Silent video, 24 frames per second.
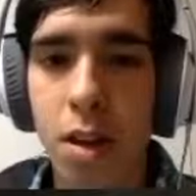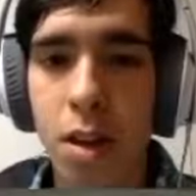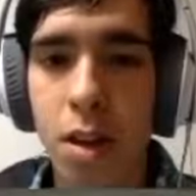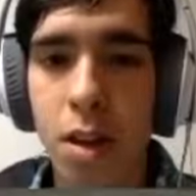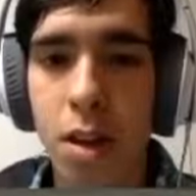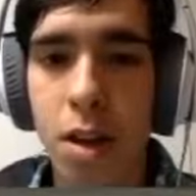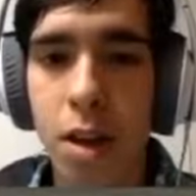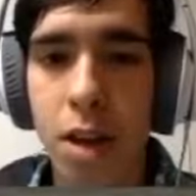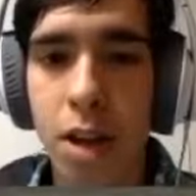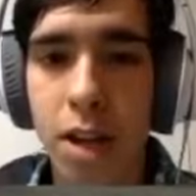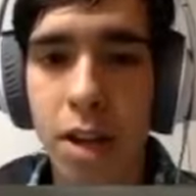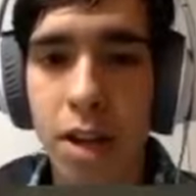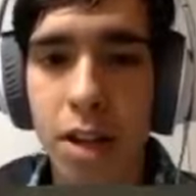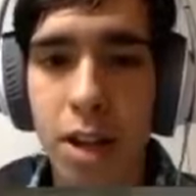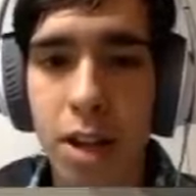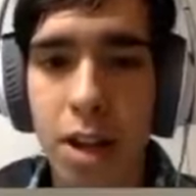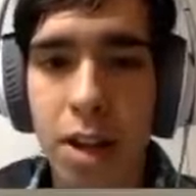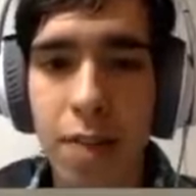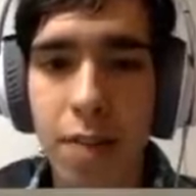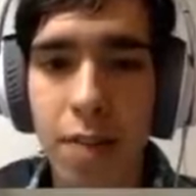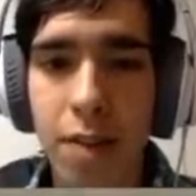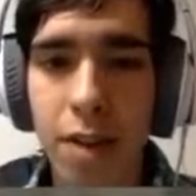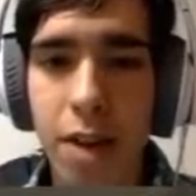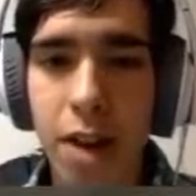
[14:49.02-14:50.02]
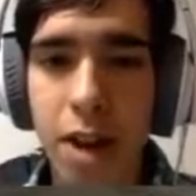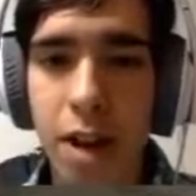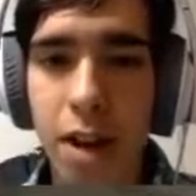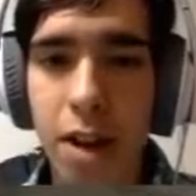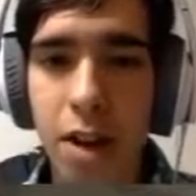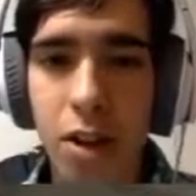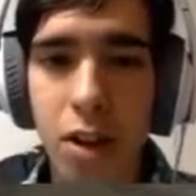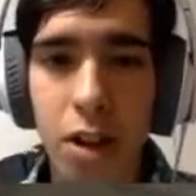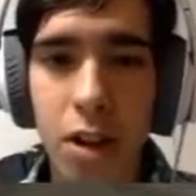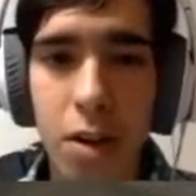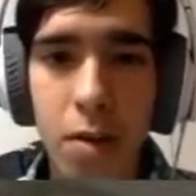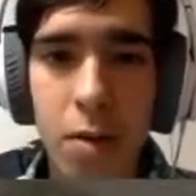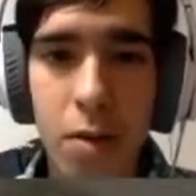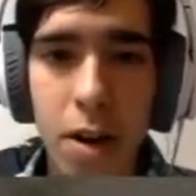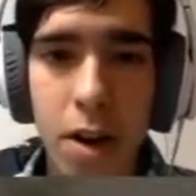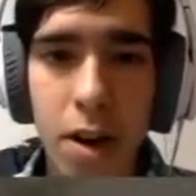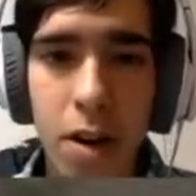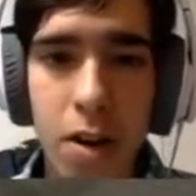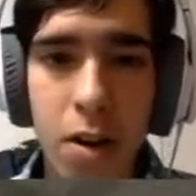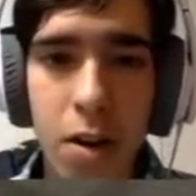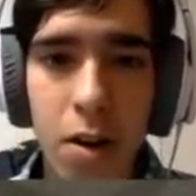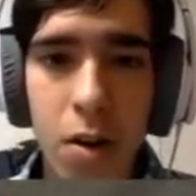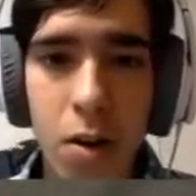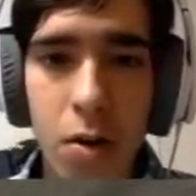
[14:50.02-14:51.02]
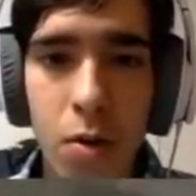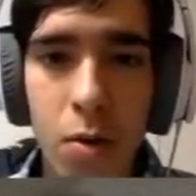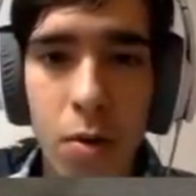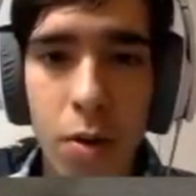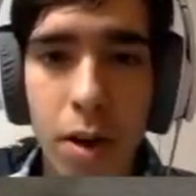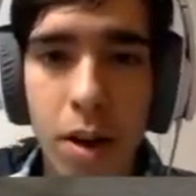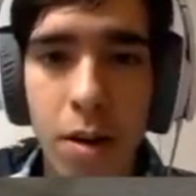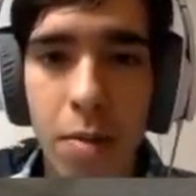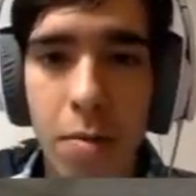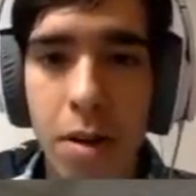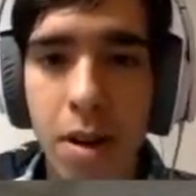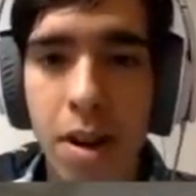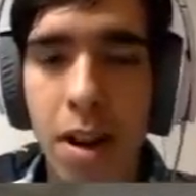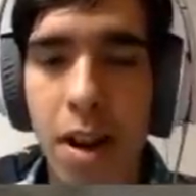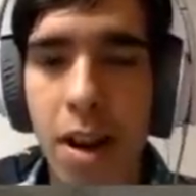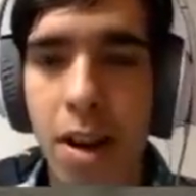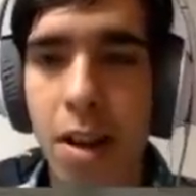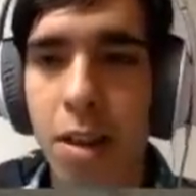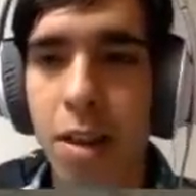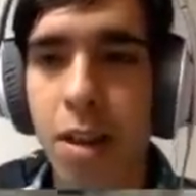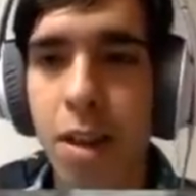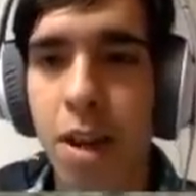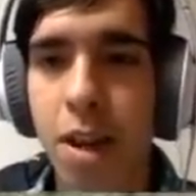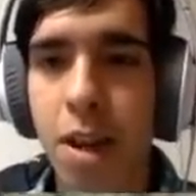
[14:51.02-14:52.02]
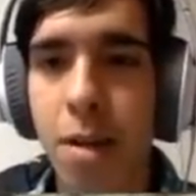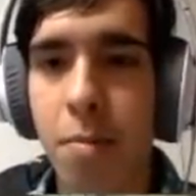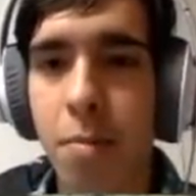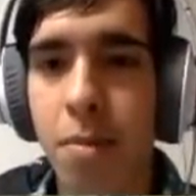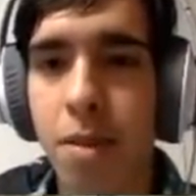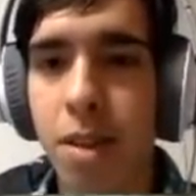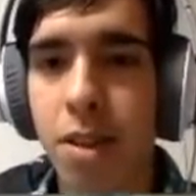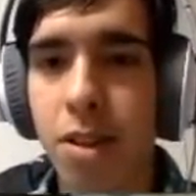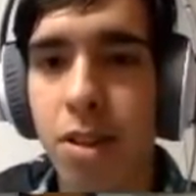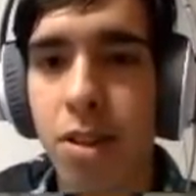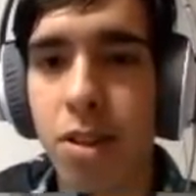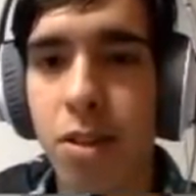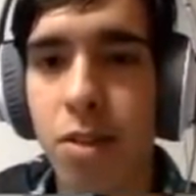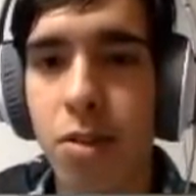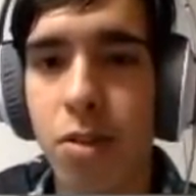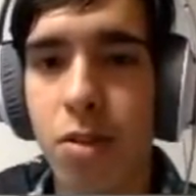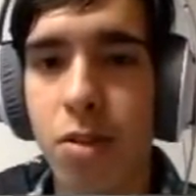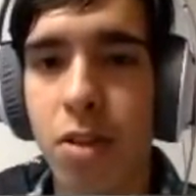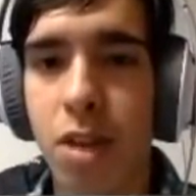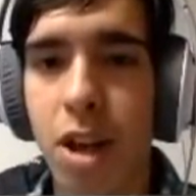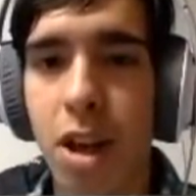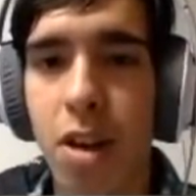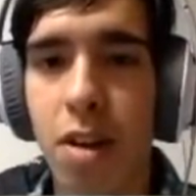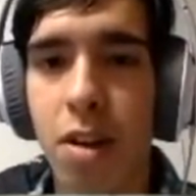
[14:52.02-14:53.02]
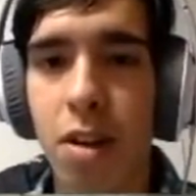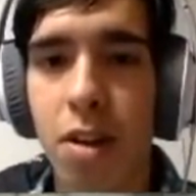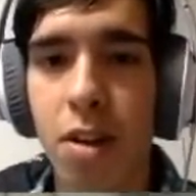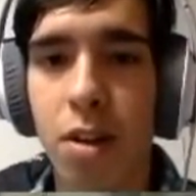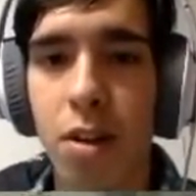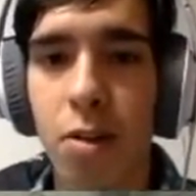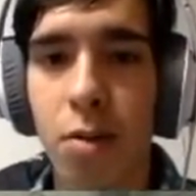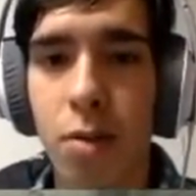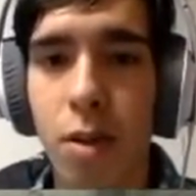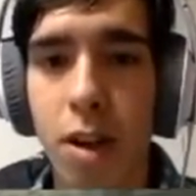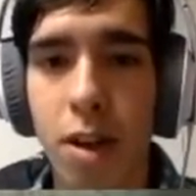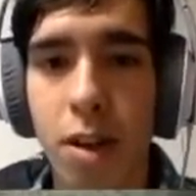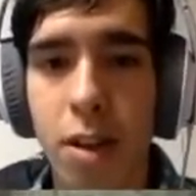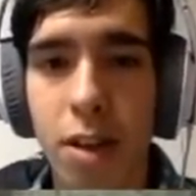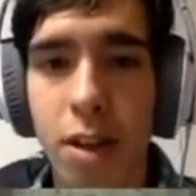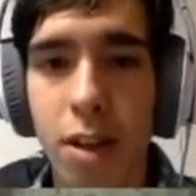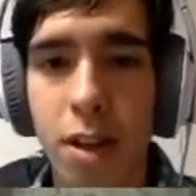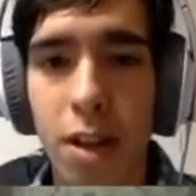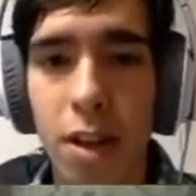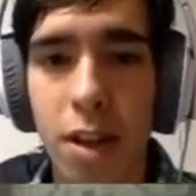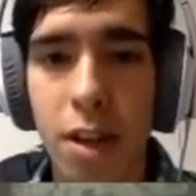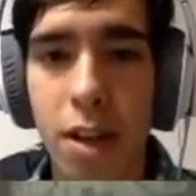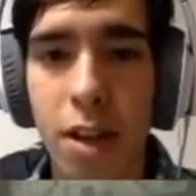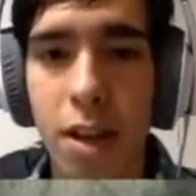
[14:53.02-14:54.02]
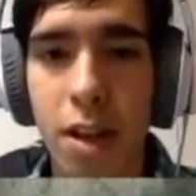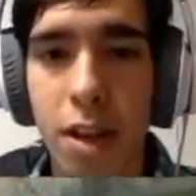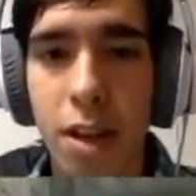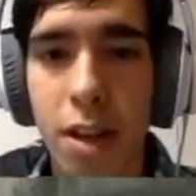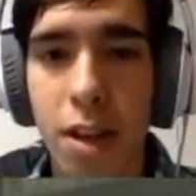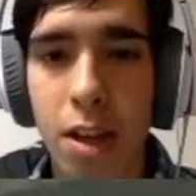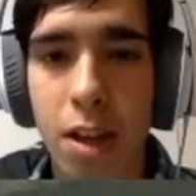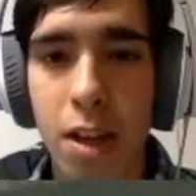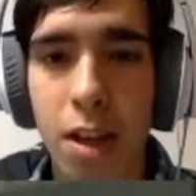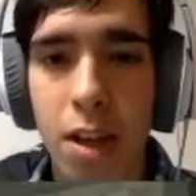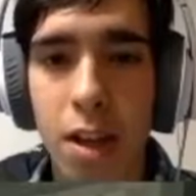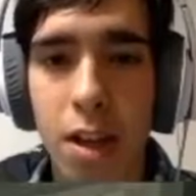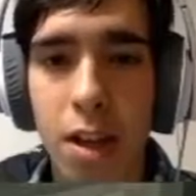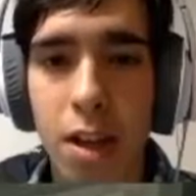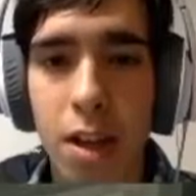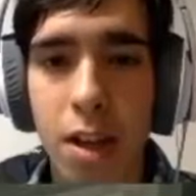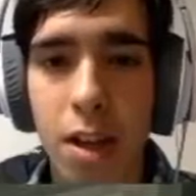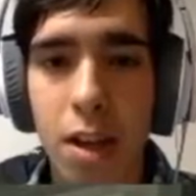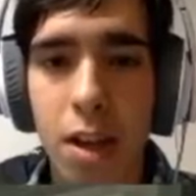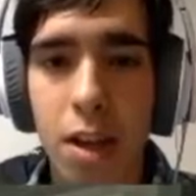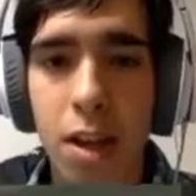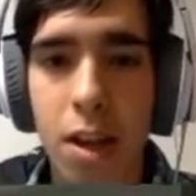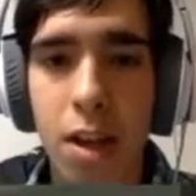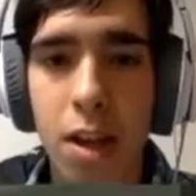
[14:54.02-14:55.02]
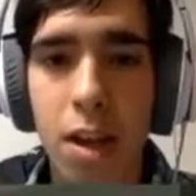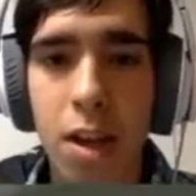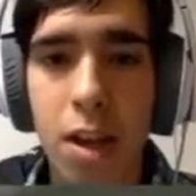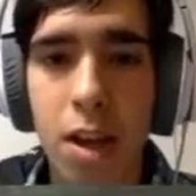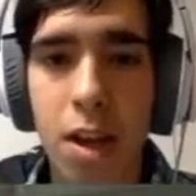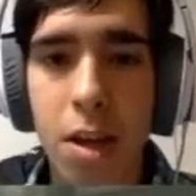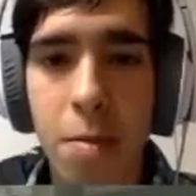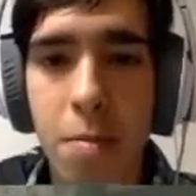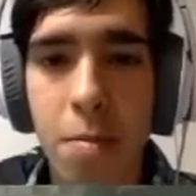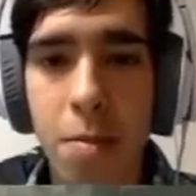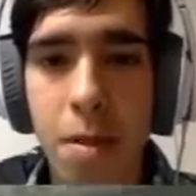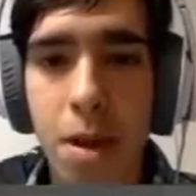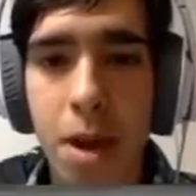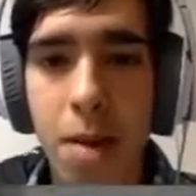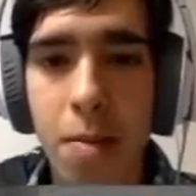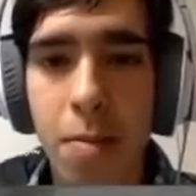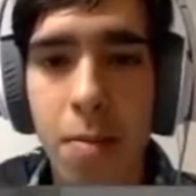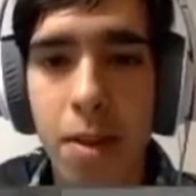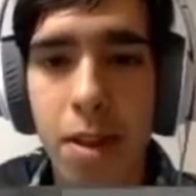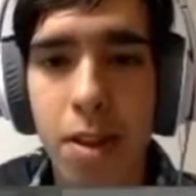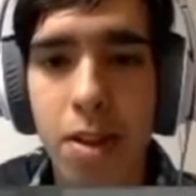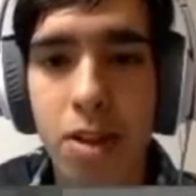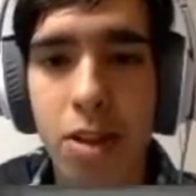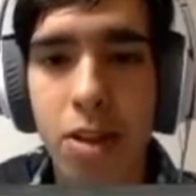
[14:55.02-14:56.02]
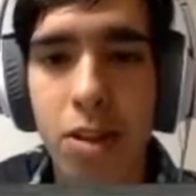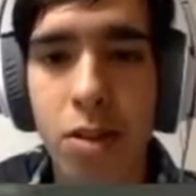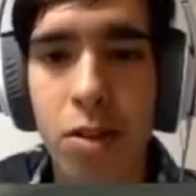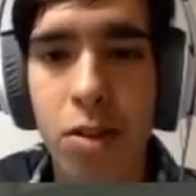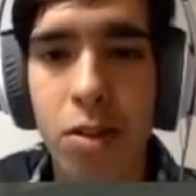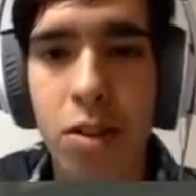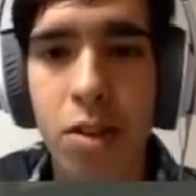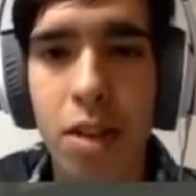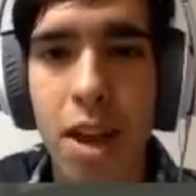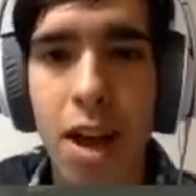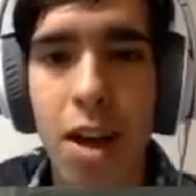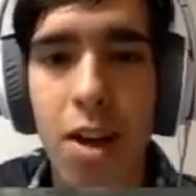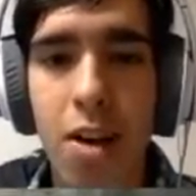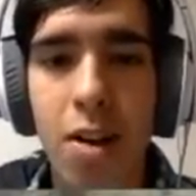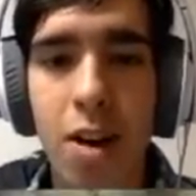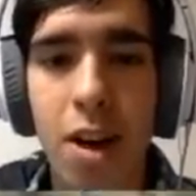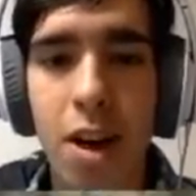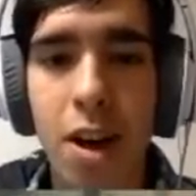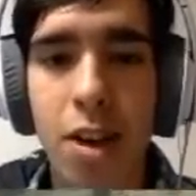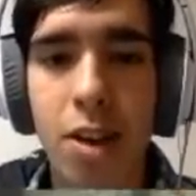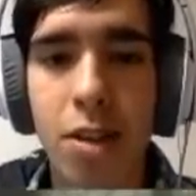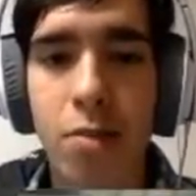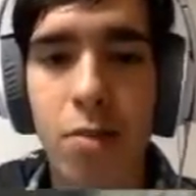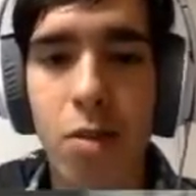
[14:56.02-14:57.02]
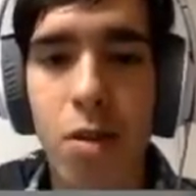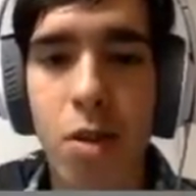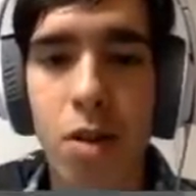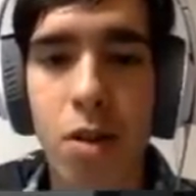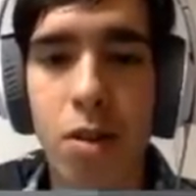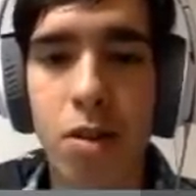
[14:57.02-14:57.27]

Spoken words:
Like, do you have kinetic generator? Oh, wait a minute. I think I placed those down incorrectly. Yep, I placed those down on the wrong